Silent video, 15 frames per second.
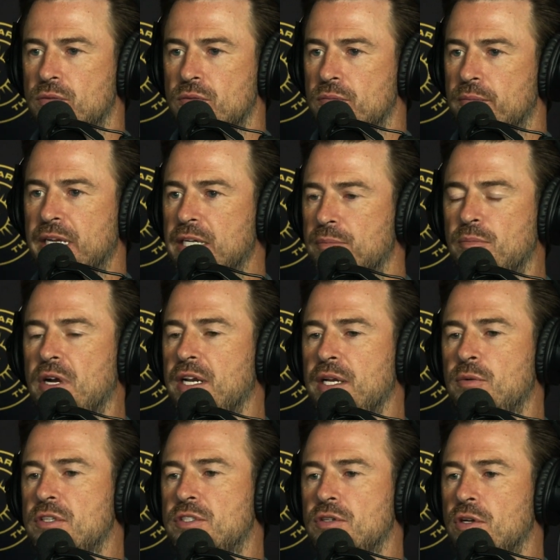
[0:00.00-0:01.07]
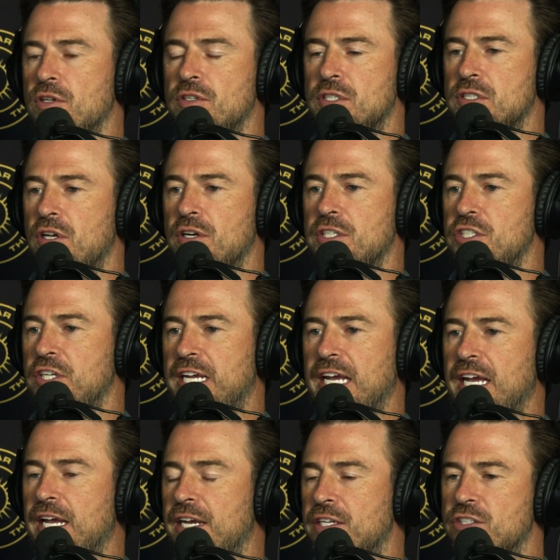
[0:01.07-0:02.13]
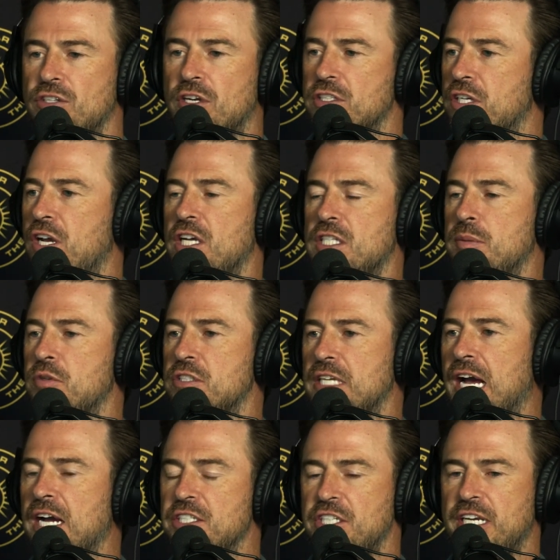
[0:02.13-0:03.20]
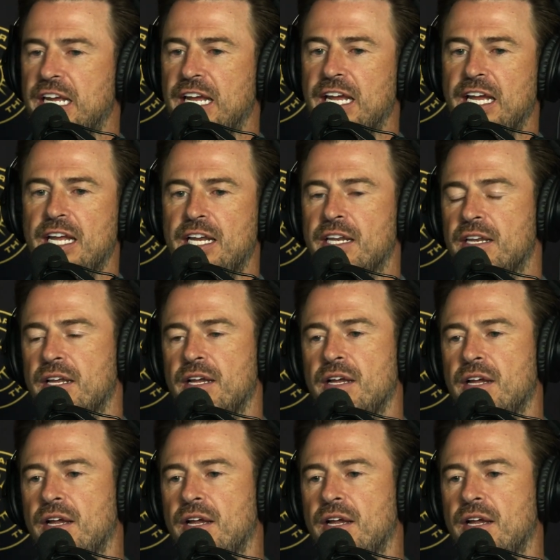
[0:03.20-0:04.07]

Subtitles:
make money with solar as long as you can and charge the customer as high as you can.